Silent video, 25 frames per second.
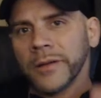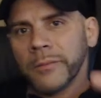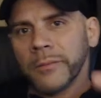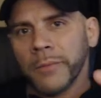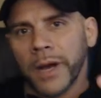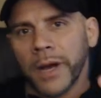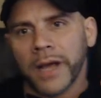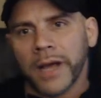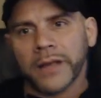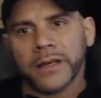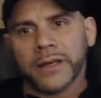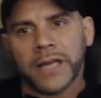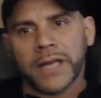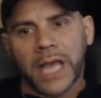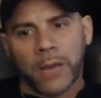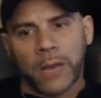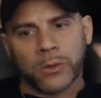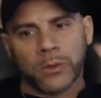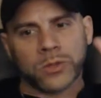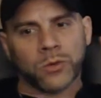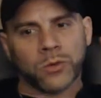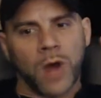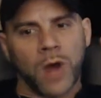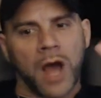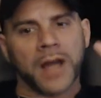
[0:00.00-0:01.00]
but it
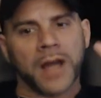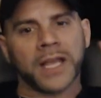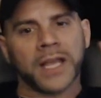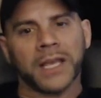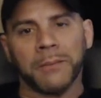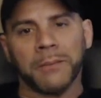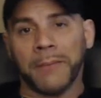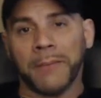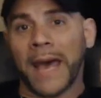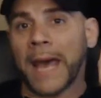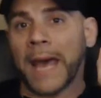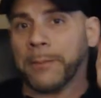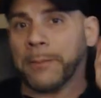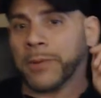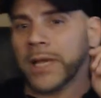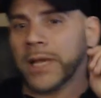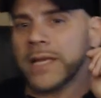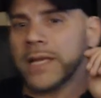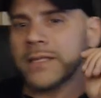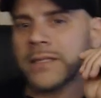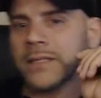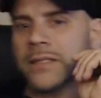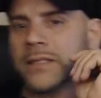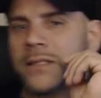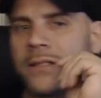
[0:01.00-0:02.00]
was rotting in bad
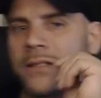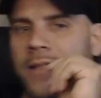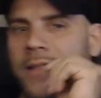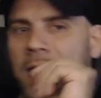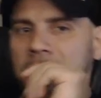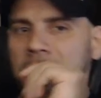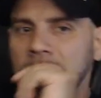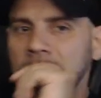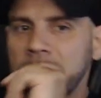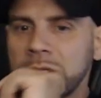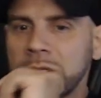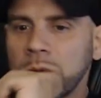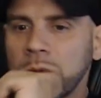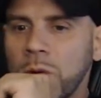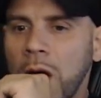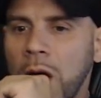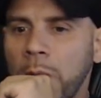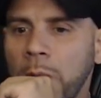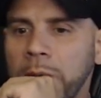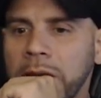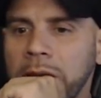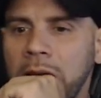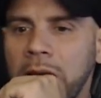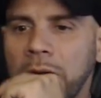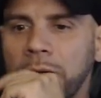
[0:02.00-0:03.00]
places. That's the reason why
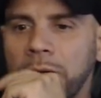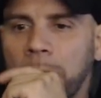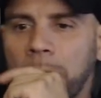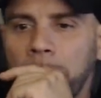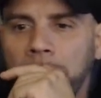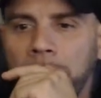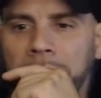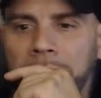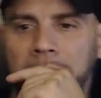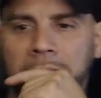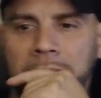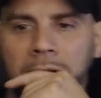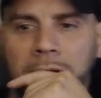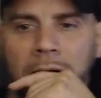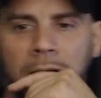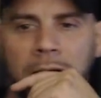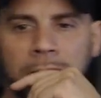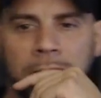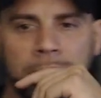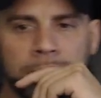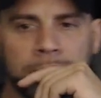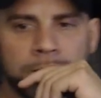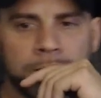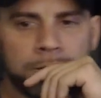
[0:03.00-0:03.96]
we gave up on that car.